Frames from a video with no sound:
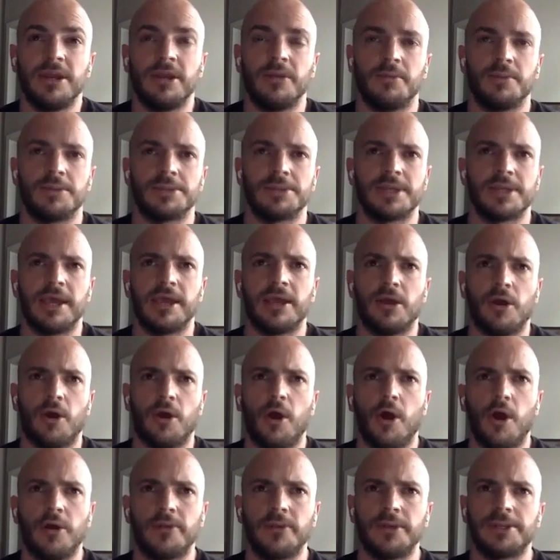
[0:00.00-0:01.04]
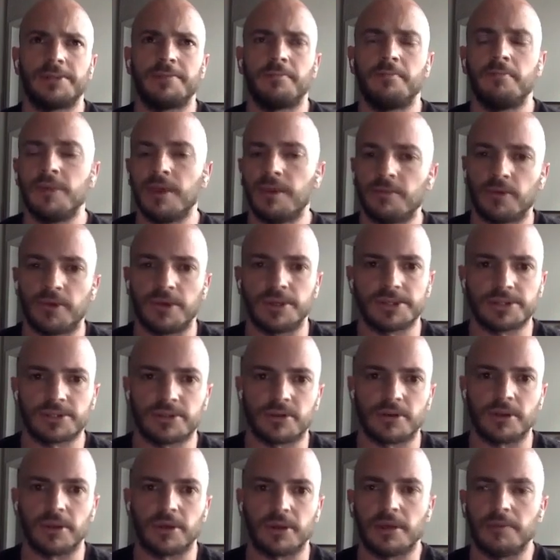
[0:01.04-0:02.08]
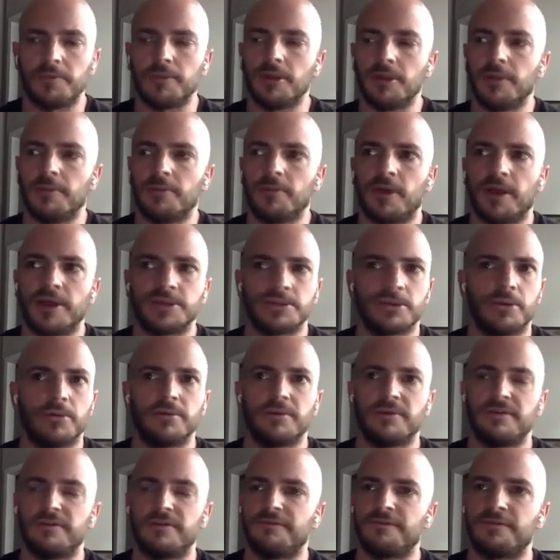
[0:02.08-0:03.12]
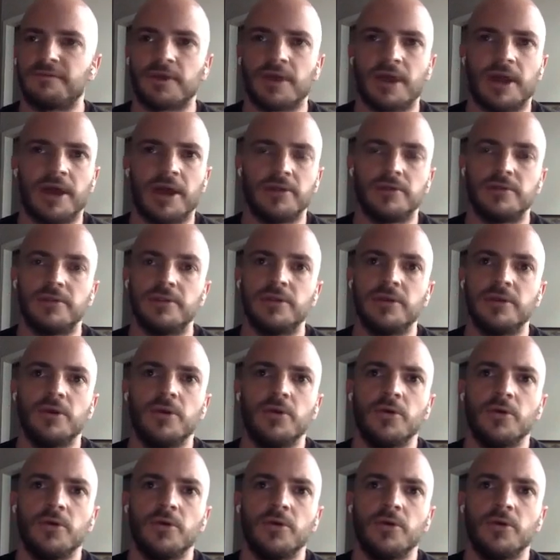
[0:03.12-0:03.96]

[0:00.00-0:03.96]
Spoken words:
And it was like all these memories started coming up where I totally had forgotten,